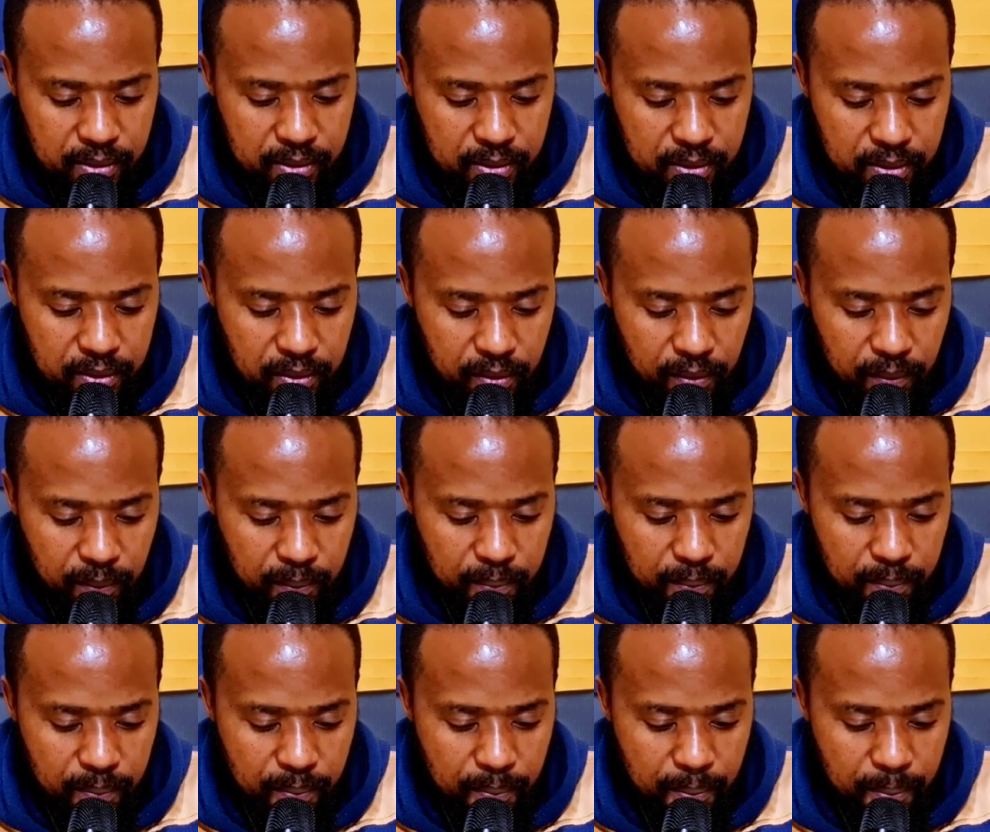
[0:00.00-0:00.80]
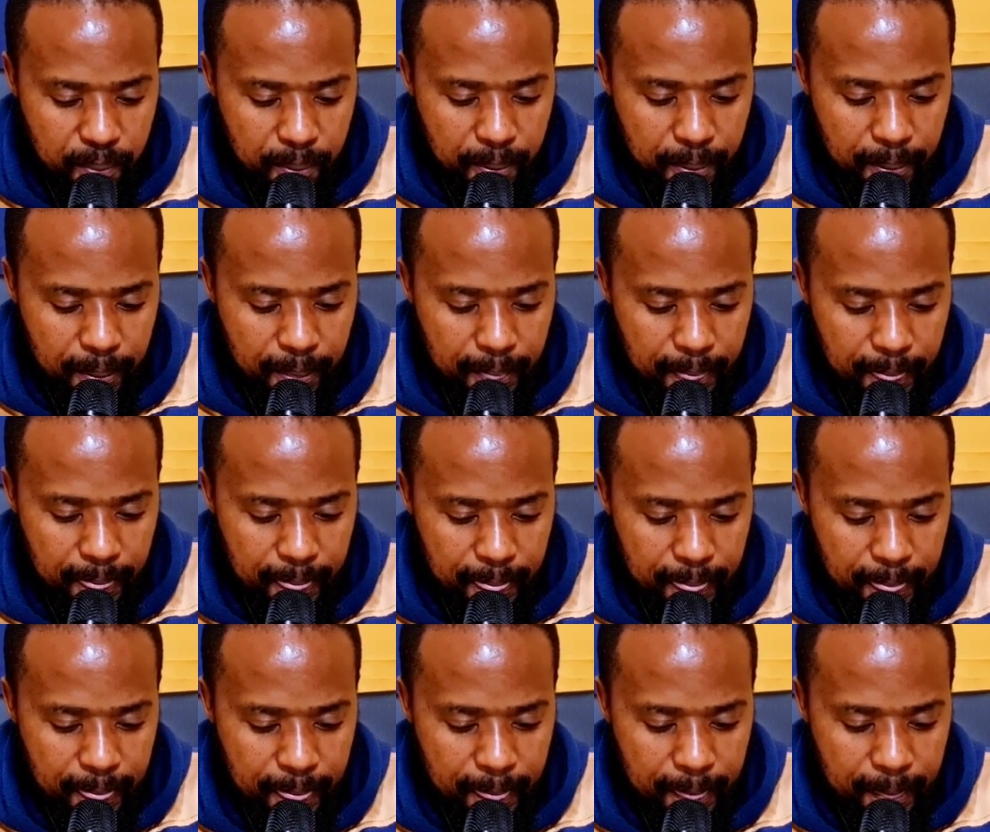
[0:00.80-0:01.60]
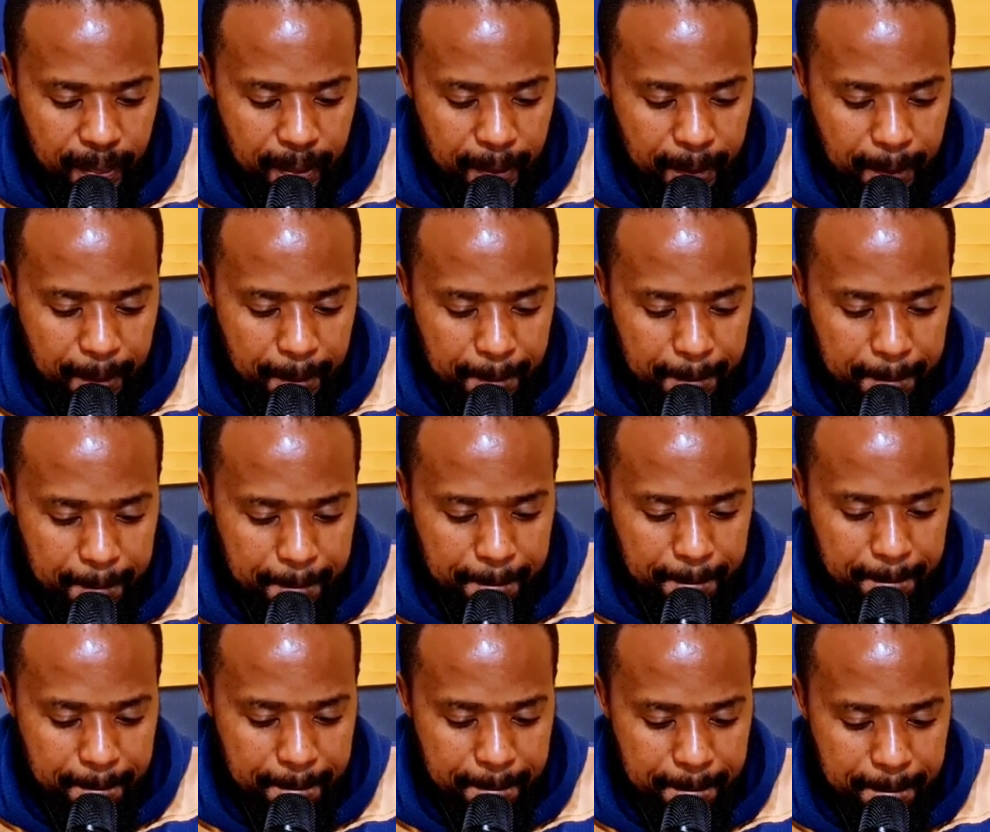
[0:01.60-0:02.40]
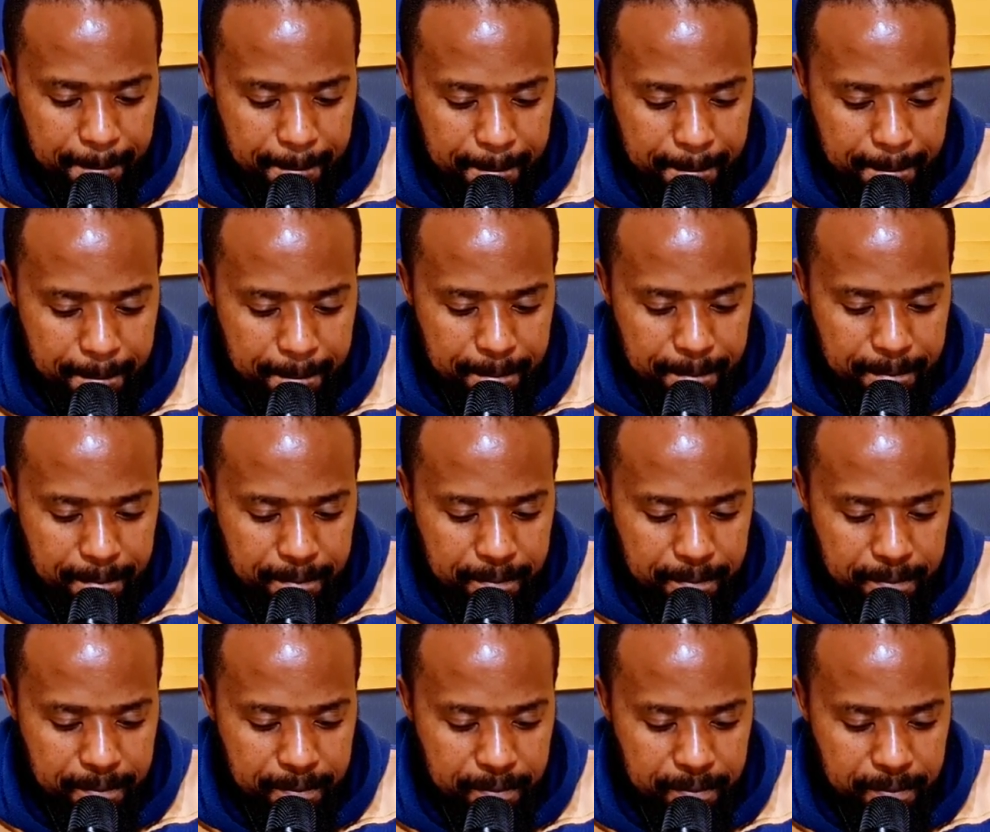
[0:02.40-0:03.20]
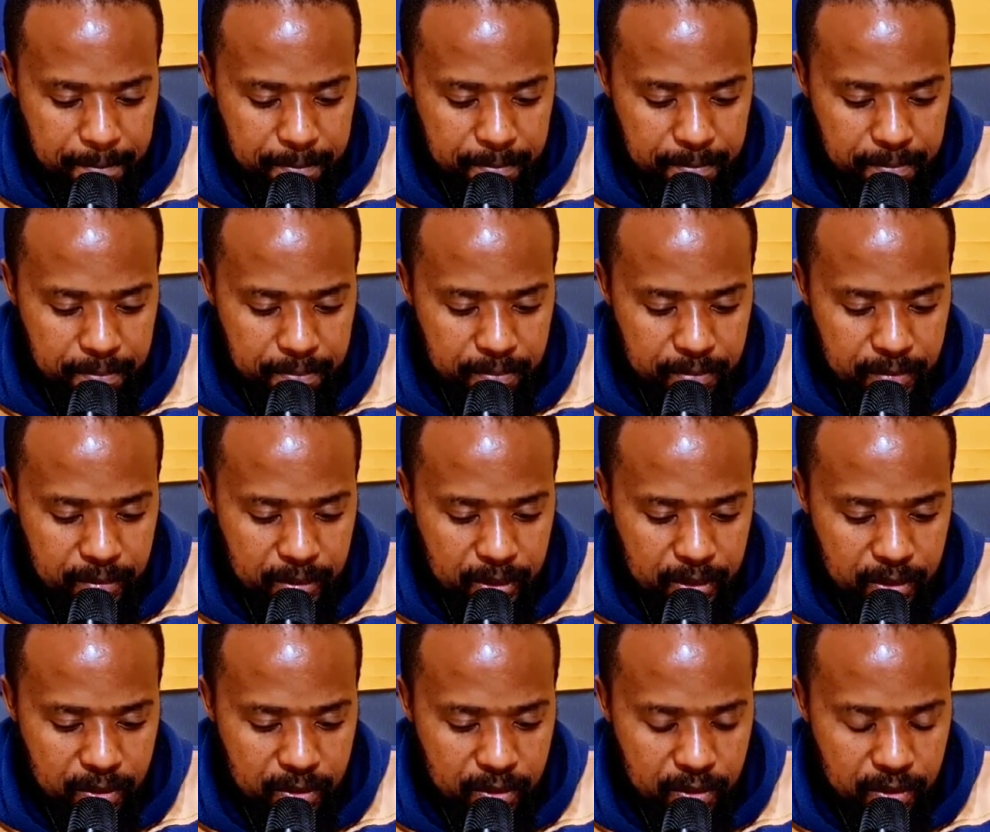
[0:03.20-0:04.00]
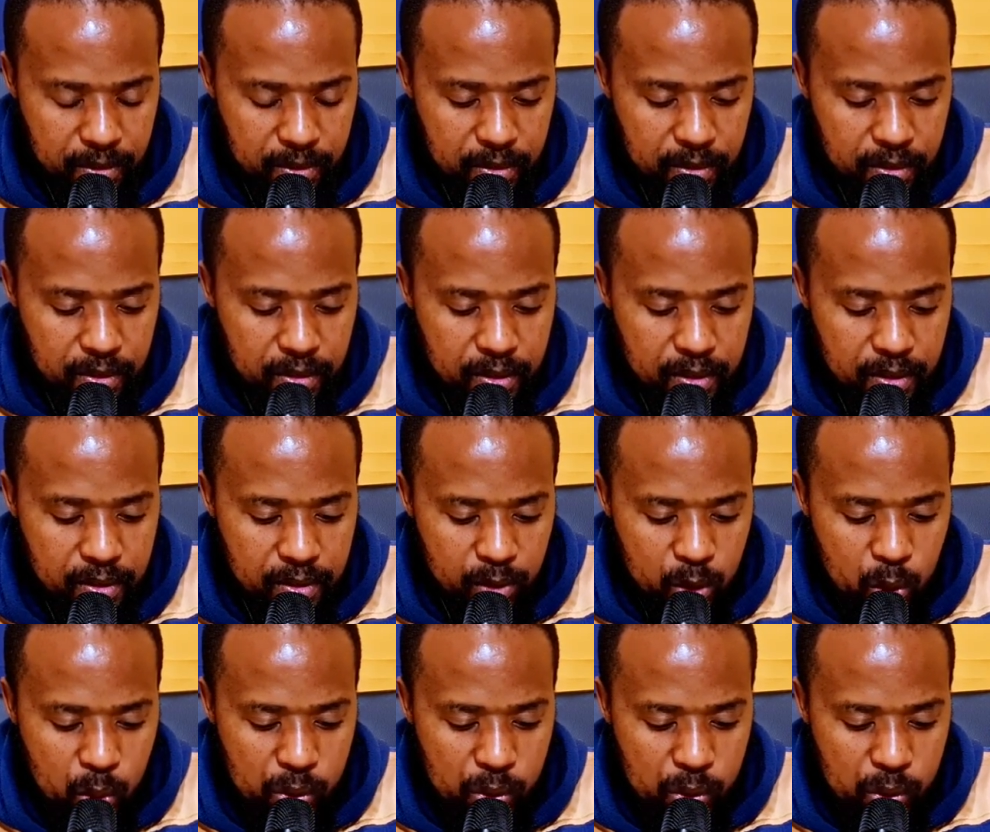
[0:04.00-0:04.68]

It is come to pass that as he cried, and they would not hear.